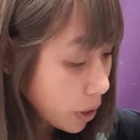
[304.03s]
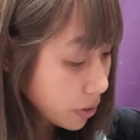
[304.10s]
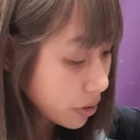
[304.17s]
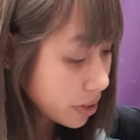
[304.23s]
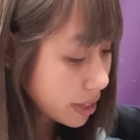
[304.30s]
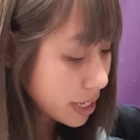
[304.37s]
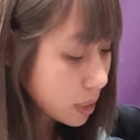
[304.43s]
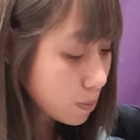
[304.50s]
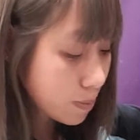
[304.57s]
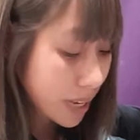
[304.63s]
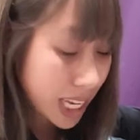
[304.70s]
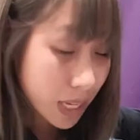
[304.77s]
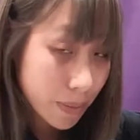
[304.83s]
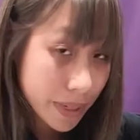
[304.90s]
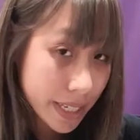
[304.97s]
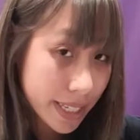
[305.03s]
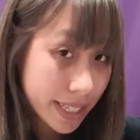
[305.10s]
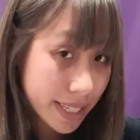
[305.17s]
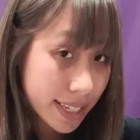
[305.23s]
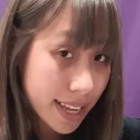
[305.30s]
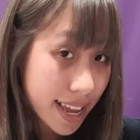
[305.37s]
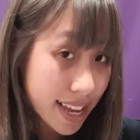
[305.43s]
of these
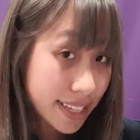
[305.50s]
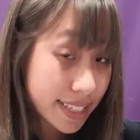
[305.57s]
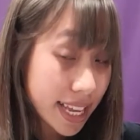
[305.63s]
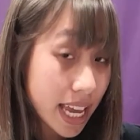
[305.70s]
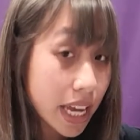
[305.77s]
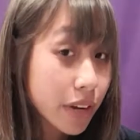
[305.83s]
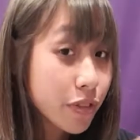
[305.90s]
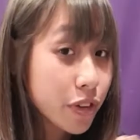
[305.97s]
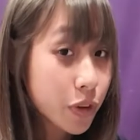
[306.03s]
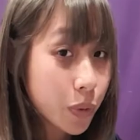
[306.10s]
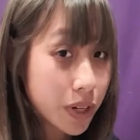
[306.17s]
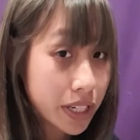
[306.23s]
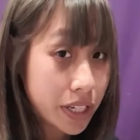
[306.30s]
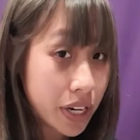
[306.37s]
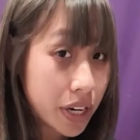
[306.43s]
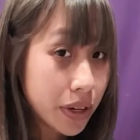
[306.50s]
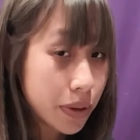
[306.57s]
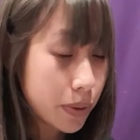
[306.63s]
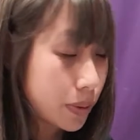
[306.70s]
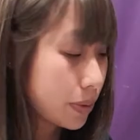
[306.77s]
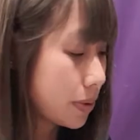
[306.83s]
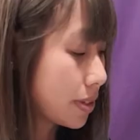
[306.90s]
babies, as everyone
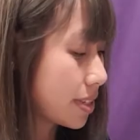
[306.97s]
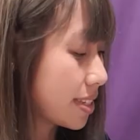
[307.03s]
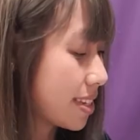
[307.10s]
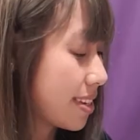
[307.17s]
knows,